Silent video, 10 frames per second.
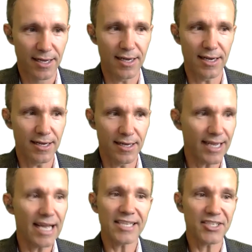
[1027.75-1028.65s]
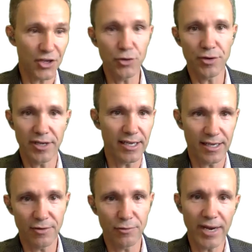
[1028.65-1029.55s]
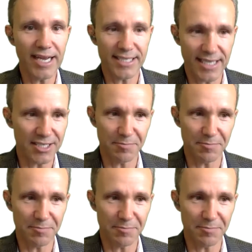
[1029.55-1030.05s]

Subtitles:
executing a race has